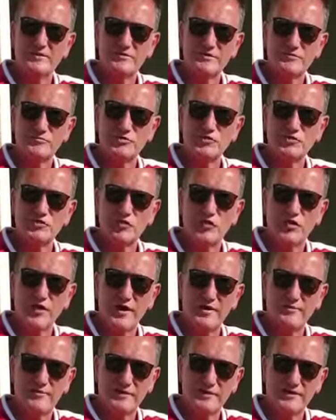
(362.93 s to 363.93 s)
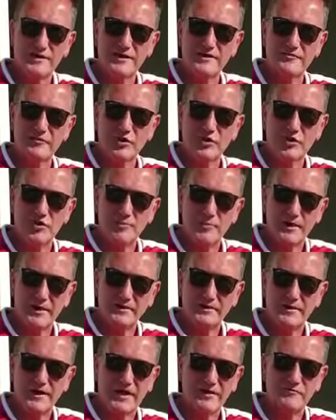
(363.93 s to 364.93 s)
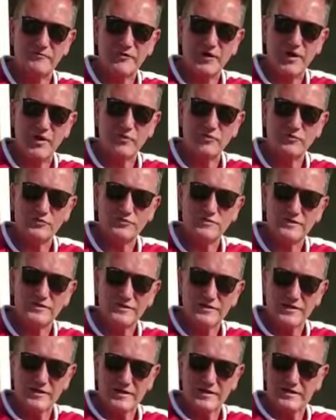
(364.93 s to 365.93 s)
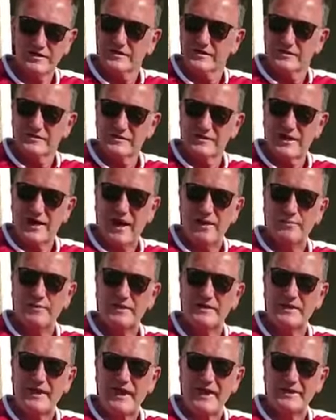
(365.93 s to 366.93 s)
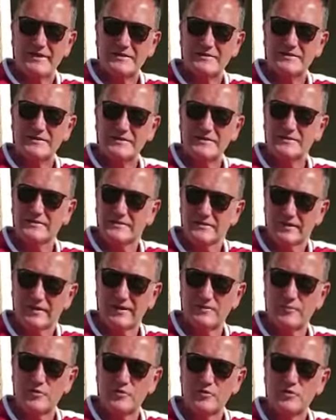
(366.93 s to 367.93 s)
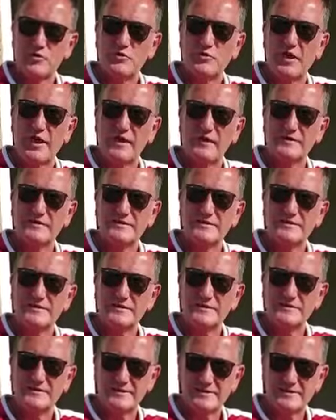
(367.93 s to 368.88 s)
subscribe, leave a comment, get involved. Happy days. Come on, you Gunners.